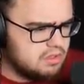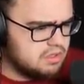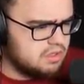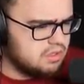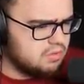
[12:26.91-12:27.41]

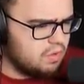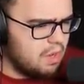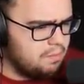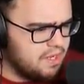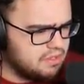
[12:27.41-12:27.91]
Uh,
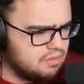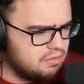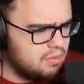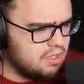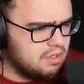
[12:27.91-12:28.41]
Rob Banks
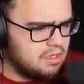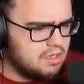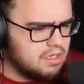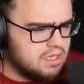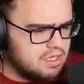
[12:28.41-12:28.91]
with me.
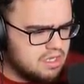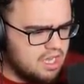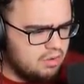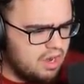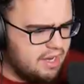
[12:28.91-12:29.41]

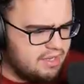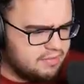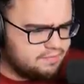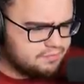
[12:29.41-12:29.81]
All right.